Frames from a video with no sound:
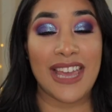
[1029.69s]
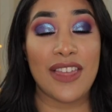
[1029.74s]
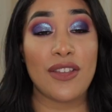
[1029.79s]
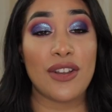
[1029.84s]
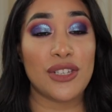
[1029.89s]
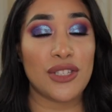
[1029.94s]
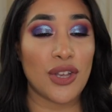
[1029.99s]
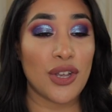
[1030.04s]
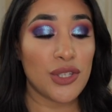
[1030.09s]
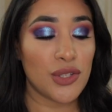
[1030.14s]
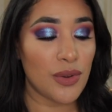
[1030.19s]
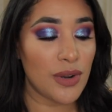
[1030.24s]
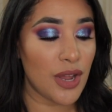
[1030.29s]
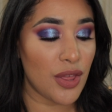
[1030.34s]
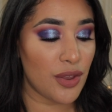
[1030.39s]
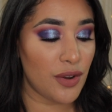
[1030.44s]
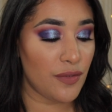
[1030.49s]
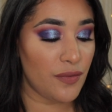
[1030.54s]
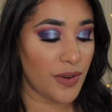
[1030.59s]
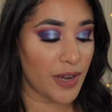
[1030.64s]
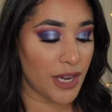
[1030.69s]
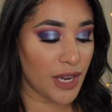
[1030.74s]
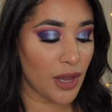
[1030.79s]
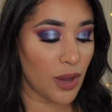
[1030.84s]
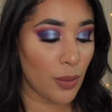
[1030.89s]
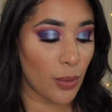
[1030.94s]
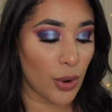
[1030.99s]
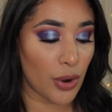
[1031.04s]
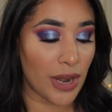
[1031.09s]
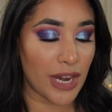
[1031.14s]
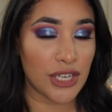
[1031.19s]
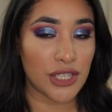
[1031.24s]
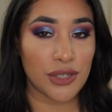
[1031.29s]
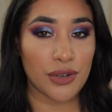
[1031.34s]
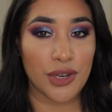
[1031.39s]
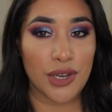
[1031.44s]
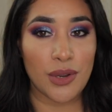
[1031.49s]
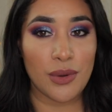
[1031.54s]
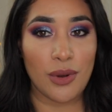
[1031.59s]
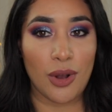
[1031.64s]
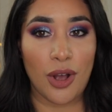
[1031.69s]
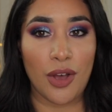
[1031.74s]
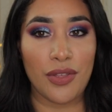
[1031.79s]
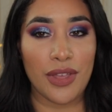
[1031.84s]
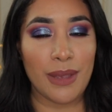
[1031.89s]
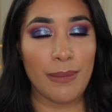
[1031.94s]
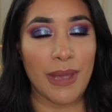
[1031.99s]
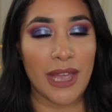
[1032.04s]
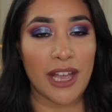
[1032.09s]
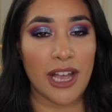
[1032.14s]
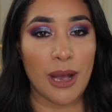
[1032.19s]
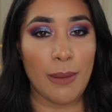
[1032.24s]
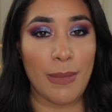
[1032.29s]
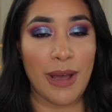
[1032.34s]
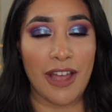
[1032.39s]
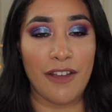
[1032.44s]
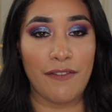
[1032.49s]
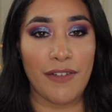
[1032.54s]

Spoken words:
And there's also another video where I show you all the makeup I